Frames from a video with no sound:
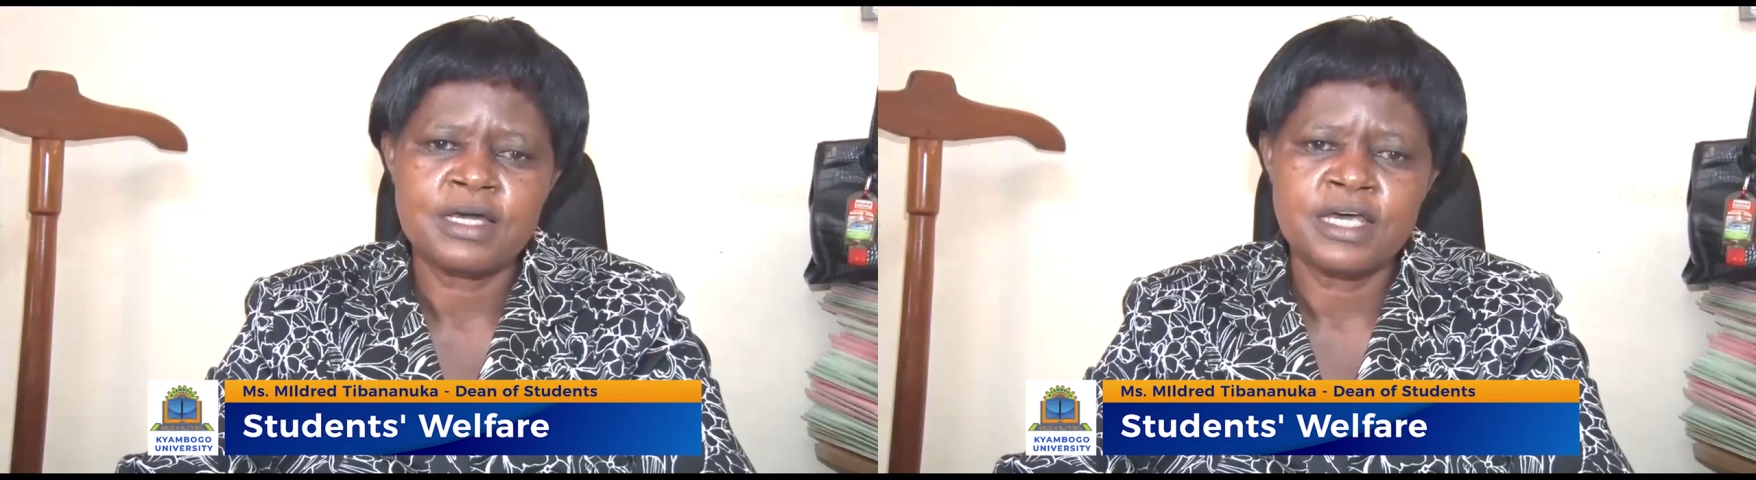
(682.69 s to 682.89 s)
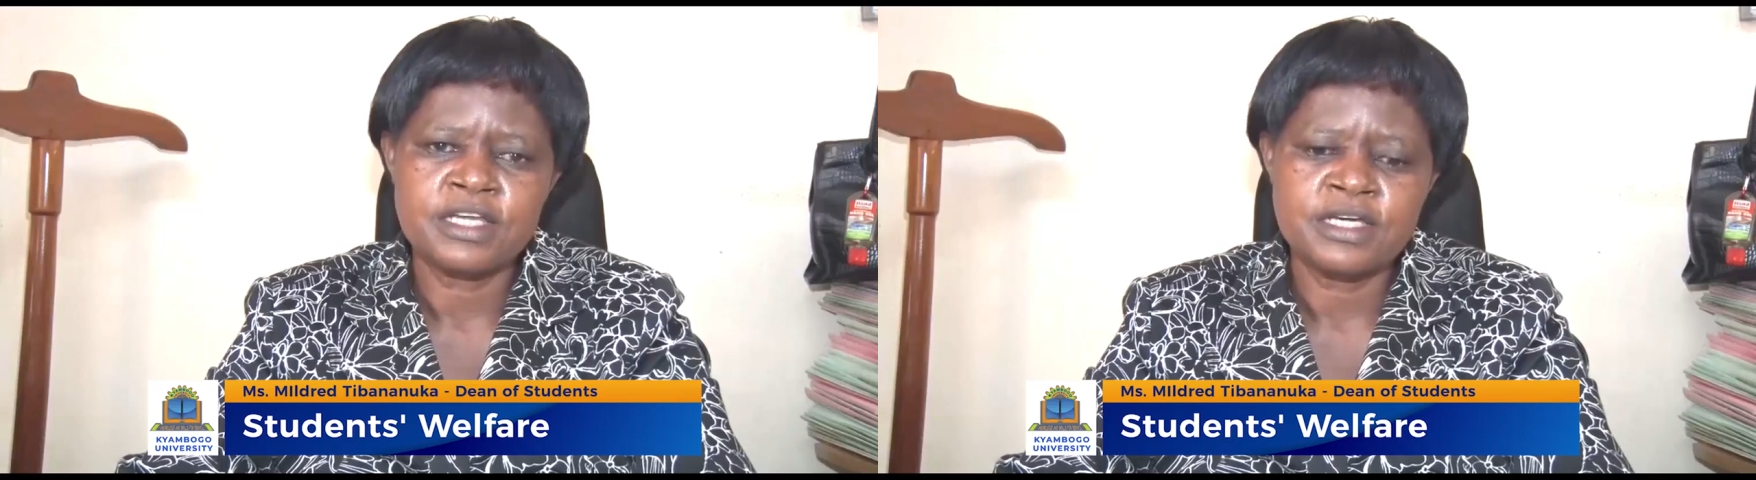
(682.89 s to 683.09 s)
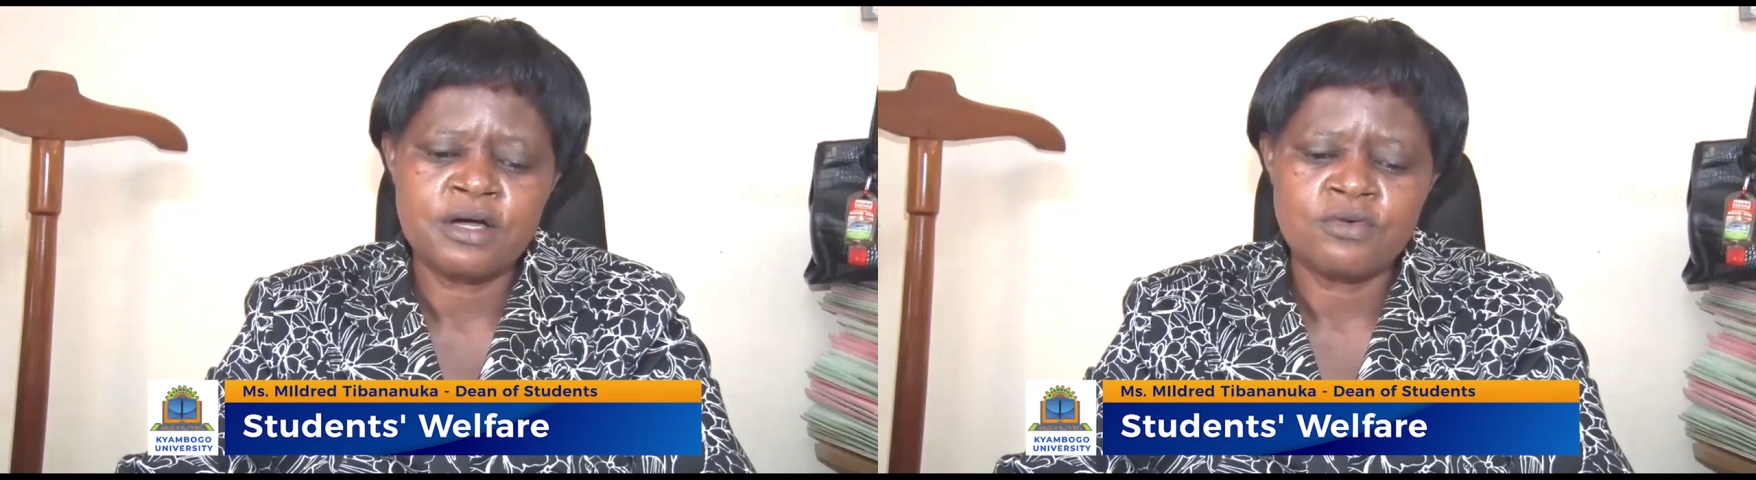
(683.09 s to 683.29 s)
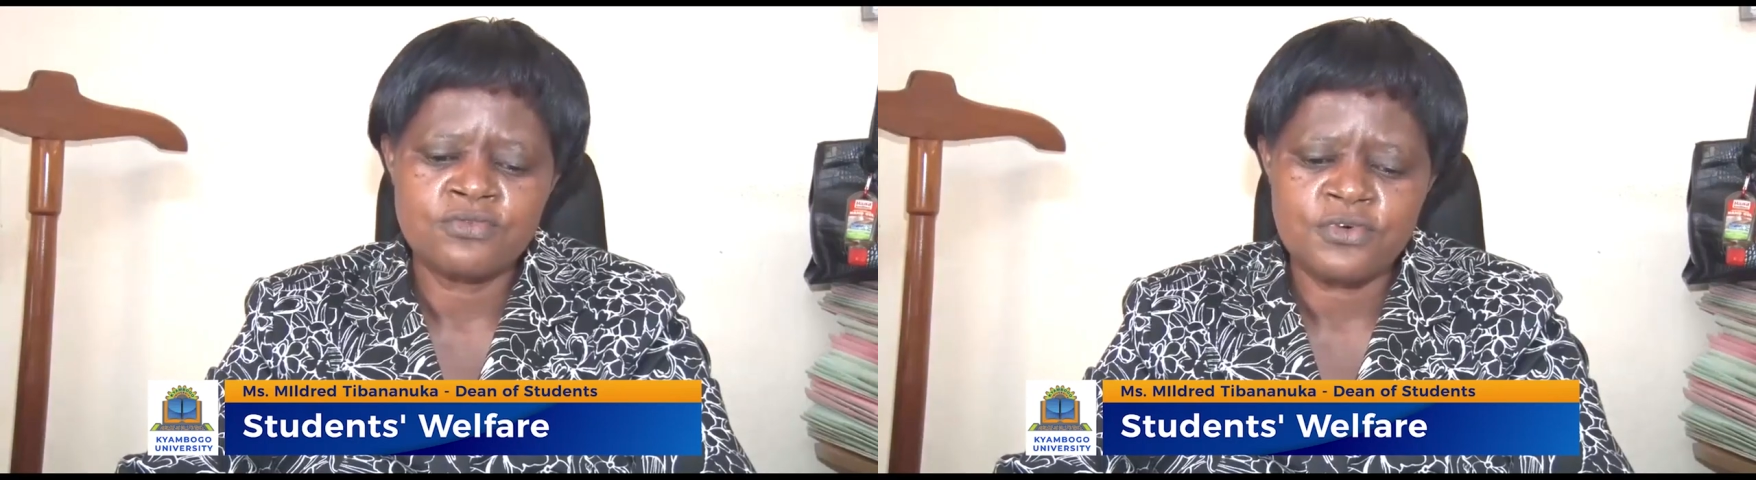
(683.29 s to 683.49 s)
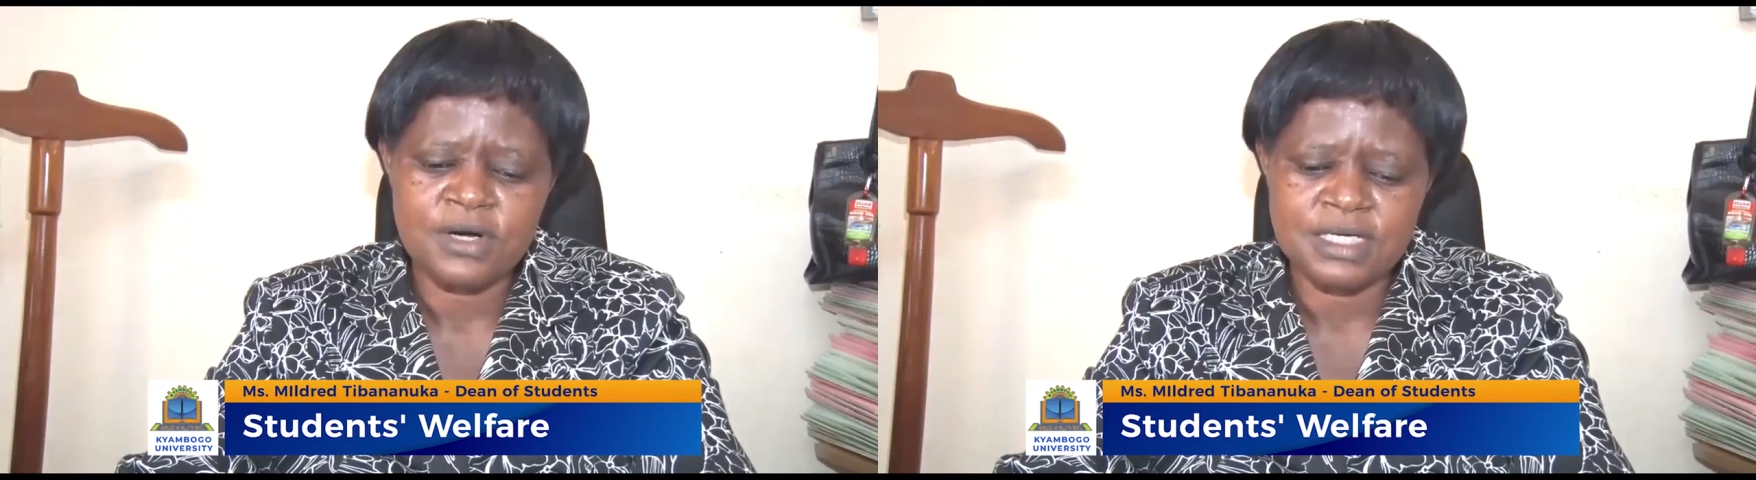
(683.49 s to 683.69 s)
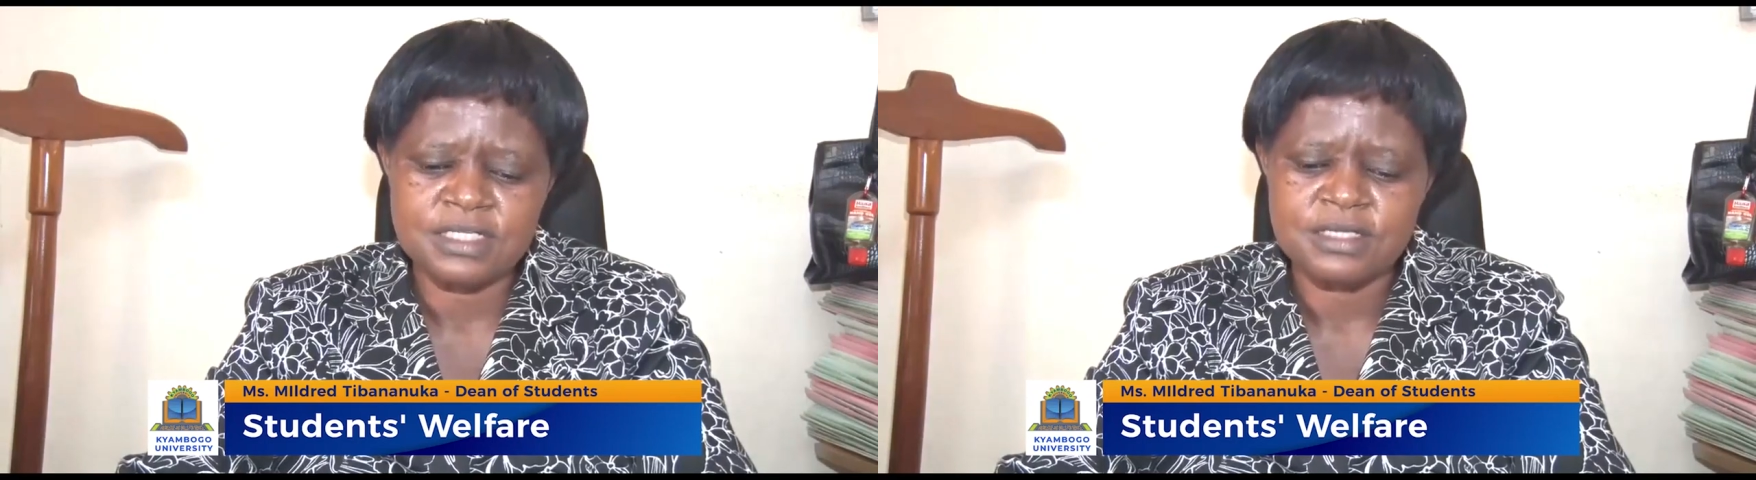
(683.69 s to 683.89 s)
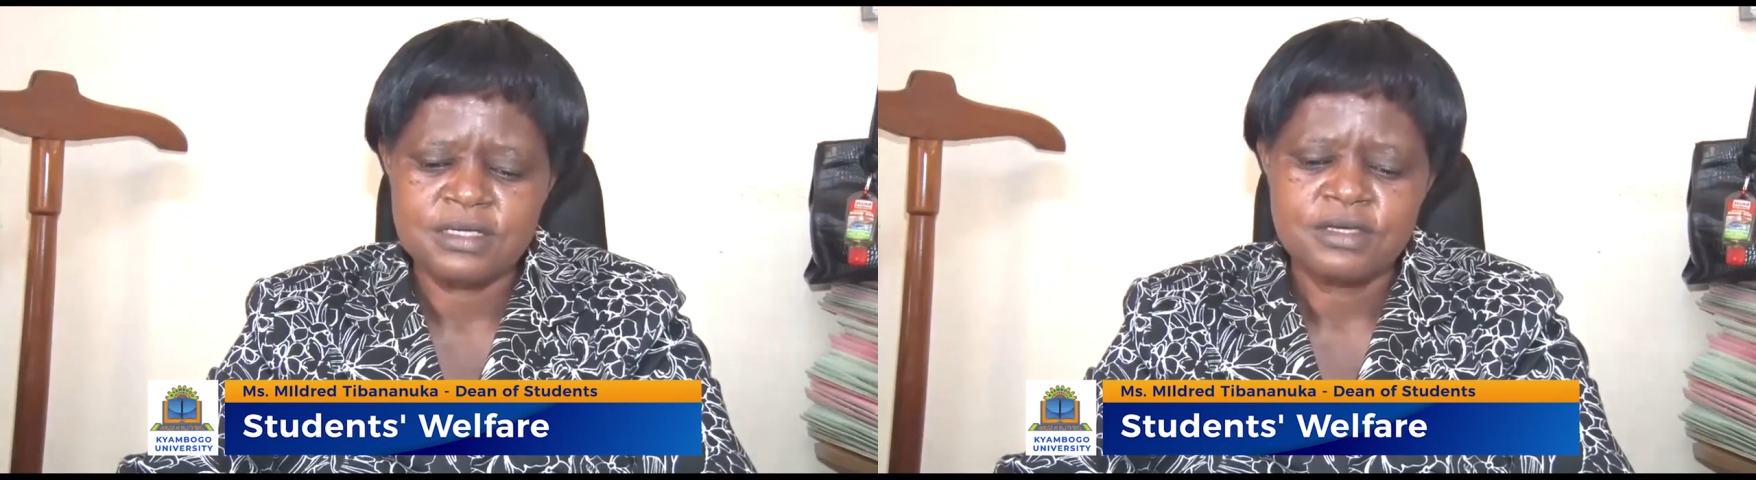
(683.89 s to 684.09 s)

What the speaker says: area of focus